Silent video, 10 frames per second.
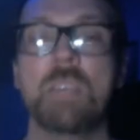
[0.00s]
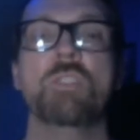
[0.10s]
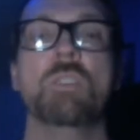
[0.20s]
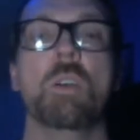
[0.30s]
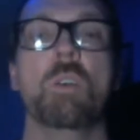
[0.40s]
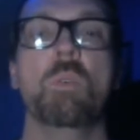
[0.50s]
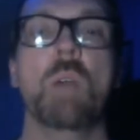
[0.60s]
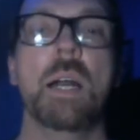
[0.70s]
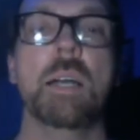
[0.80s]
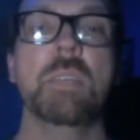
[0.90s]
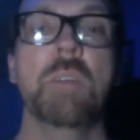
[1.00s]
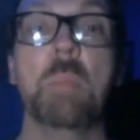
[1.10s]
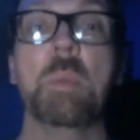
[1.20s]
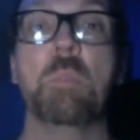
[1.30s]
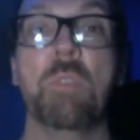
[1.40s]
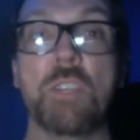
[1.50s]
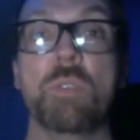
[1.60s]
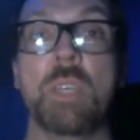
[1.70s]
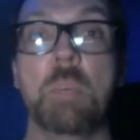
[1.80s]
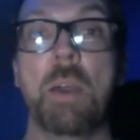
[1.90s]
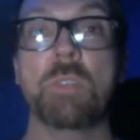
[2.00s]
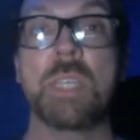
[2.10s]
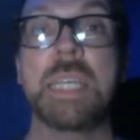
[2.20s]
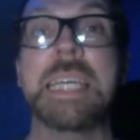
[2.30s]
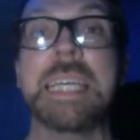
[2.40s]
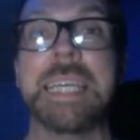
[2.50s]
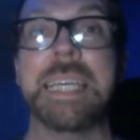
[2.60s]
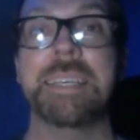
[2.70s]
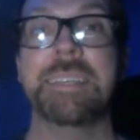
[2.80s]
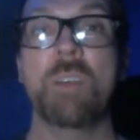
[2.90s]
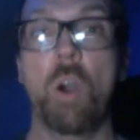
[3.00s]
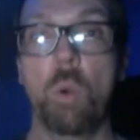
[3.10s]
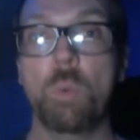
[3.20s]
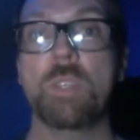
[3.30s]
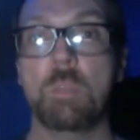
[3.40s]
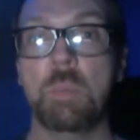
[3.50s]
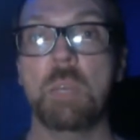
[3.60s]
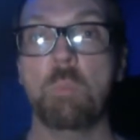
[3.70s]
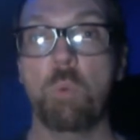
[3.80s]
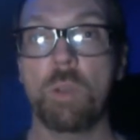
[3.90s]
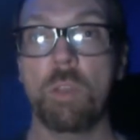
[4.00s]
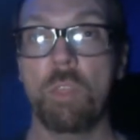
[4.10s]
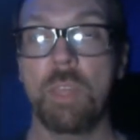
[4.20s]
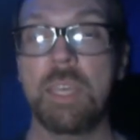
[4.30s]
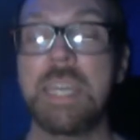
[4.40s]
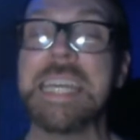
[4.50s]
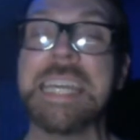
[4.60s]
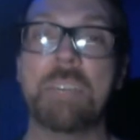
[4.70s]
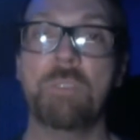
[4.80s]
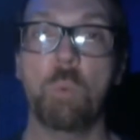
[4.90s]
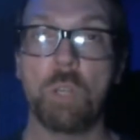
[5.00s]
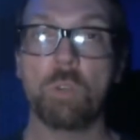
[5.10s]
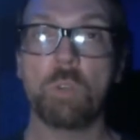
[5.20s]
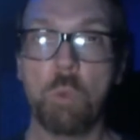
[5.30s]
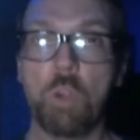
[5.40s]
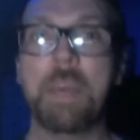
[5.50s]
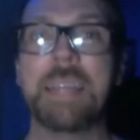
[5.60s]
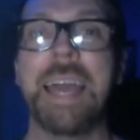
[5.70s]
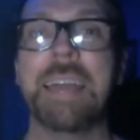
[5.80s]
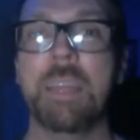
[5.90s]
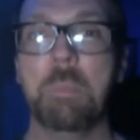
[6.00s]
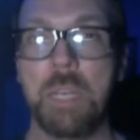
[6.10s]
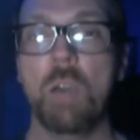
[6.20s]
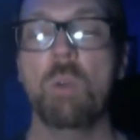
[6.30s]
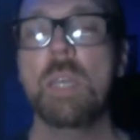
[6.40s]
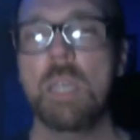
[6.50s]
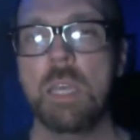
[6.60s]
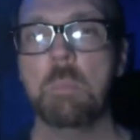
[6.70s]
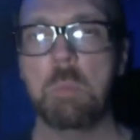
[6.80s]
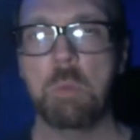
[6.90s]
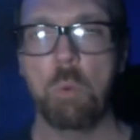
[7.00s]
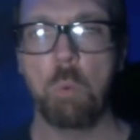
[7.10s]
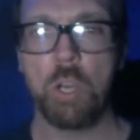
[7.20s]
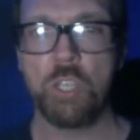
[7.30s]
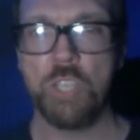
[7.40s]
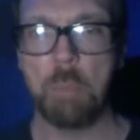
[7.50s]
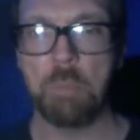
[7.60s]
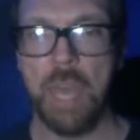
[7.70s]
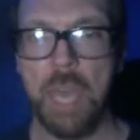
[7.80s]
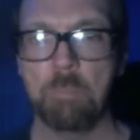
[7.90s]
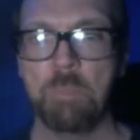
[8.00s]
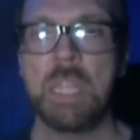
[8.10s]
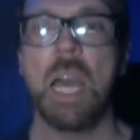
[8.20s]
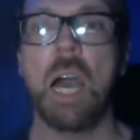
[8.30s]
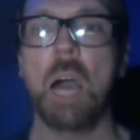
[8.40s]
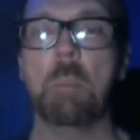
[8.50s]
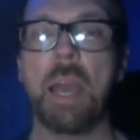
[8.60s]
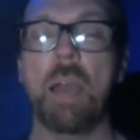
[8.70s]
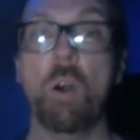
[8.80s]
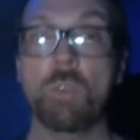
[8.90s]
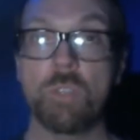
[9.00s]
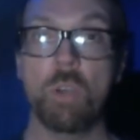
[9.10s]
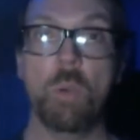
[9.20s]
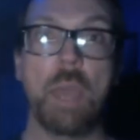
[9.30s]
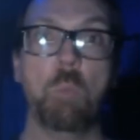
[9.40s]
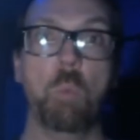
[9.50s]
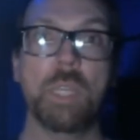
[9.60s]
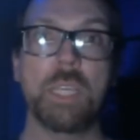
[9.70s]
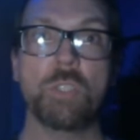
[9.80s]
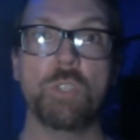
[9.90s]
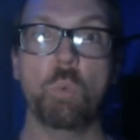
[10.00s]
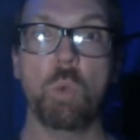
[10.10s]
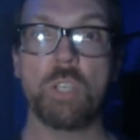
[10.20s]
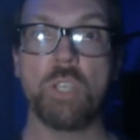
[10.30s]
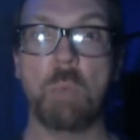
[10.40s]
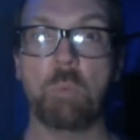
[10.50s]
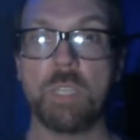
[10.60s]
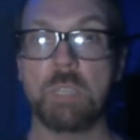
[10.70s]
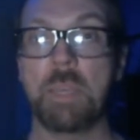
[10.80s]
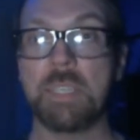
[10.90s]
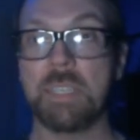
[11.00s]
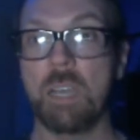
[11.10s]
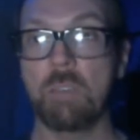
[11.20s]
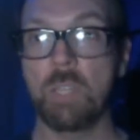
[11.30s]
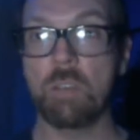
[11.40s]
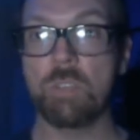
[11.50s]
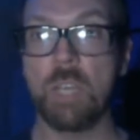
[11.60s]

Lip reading: So developing professional emails is always going to be an important thing. If you want to learn more about that, let me know. Maybe we'll workshop that. I also am willing to workshop resumes and cover letters.